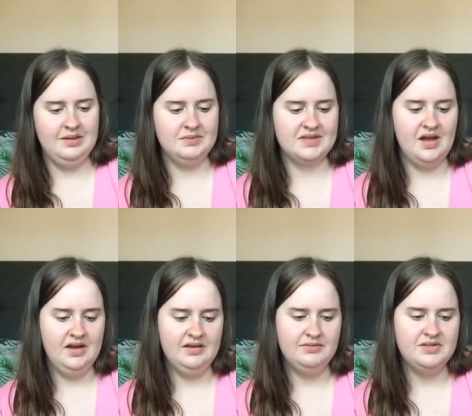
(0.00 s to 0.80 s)
it was
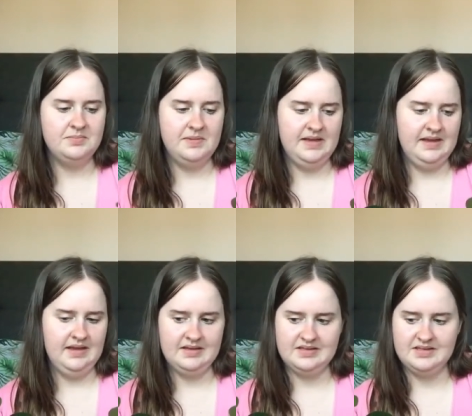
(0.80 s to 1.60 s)
kind of to
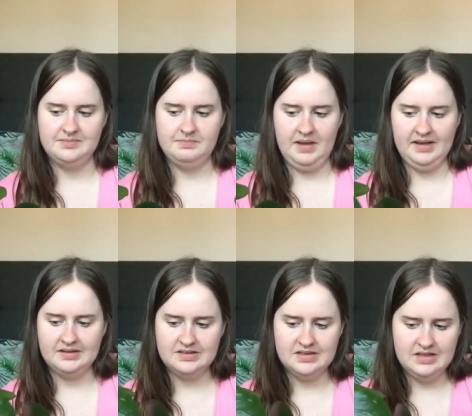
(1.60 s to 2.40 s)
be
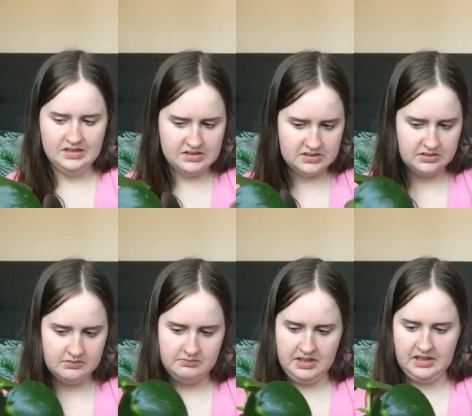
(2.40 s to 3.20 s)
expected
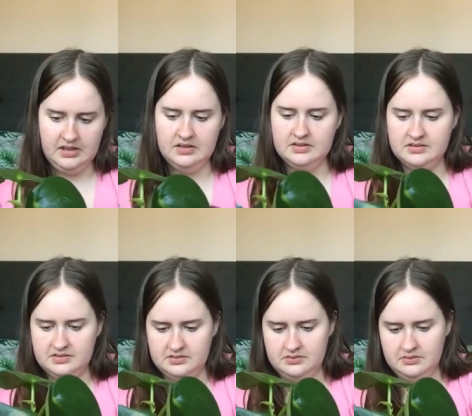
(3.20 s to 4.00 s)

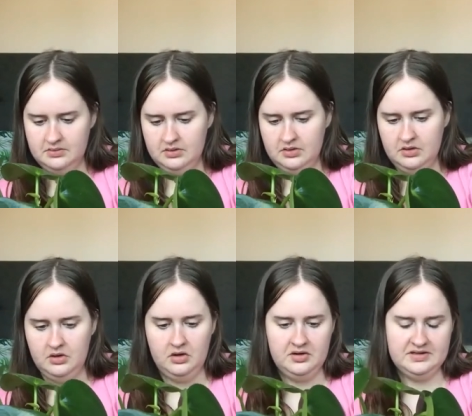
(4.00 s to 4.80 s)
because
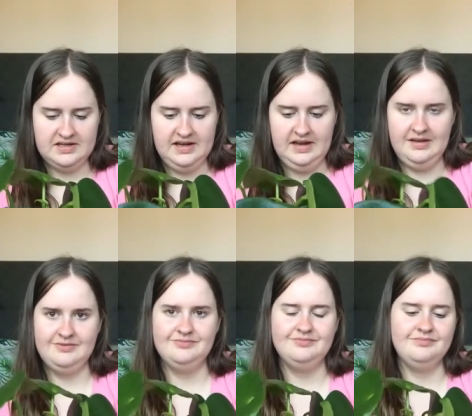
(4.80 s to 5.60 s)

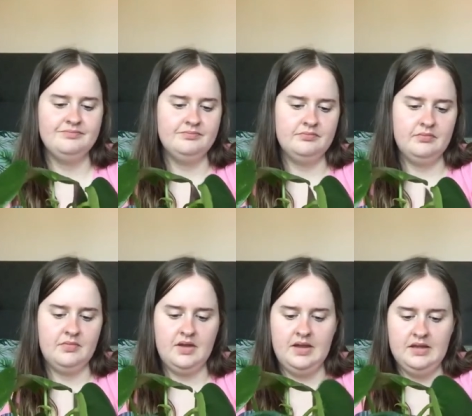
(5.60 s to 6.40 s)
honestly
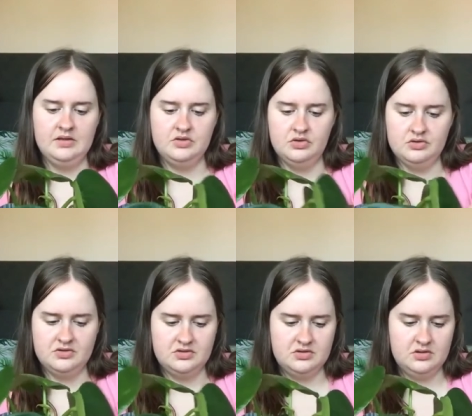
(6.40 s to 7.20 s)
it
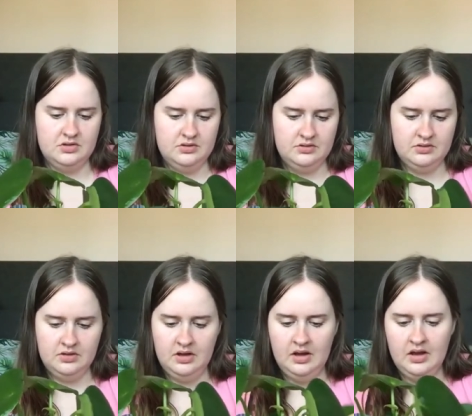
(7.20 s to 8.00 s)
just
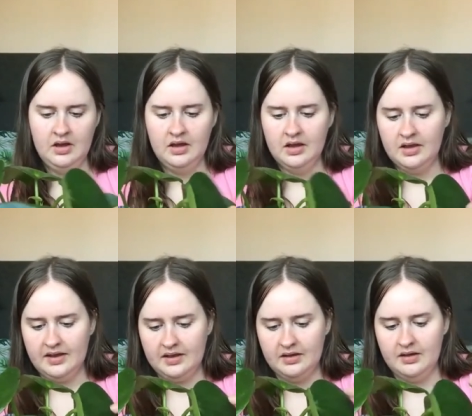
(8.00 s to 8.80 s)

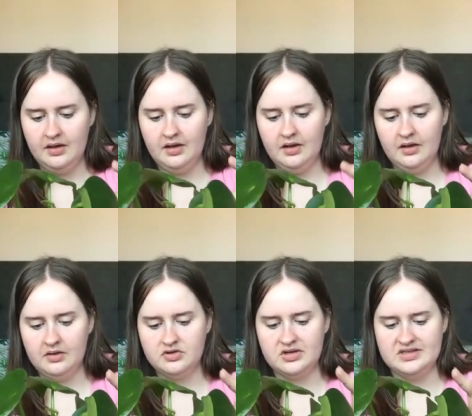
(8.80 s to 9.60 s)
like
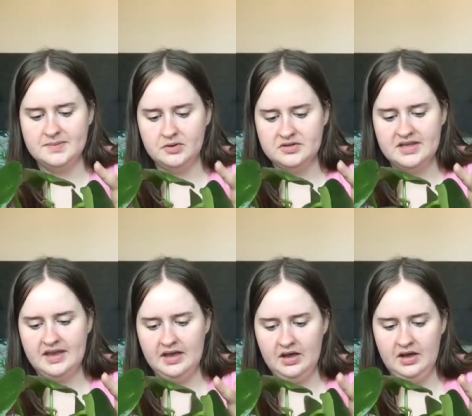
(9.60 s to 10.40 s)

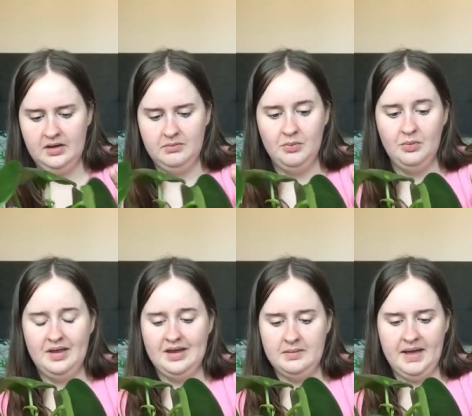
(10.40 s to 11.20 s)
transporting it home
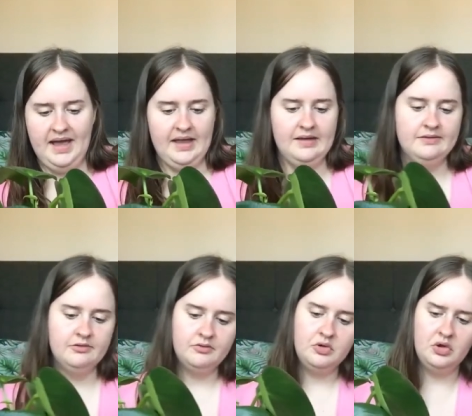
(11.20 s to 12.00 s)
in a bag
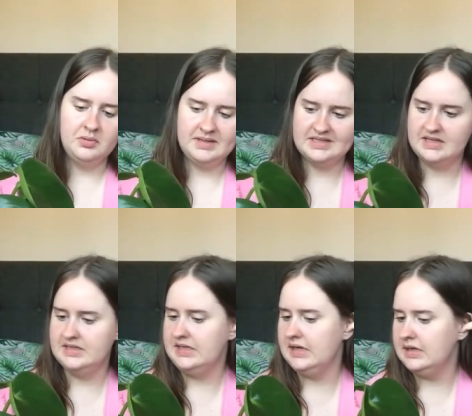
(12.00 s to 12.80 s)
not the best
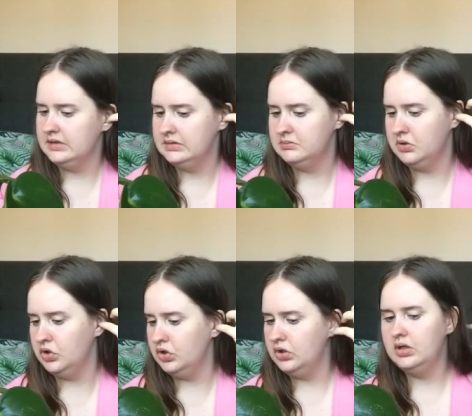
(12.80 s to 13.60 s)
idea
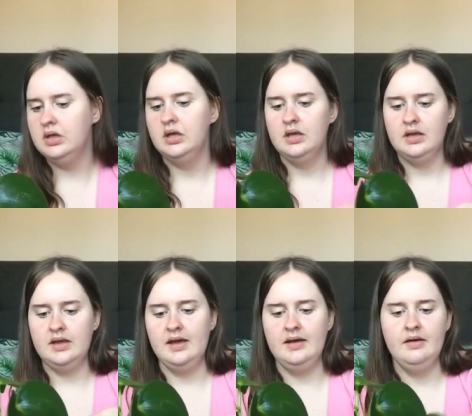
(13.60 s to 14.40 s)
but
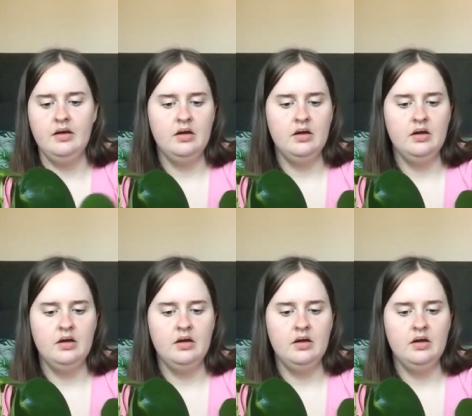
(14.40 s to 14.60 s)
yeah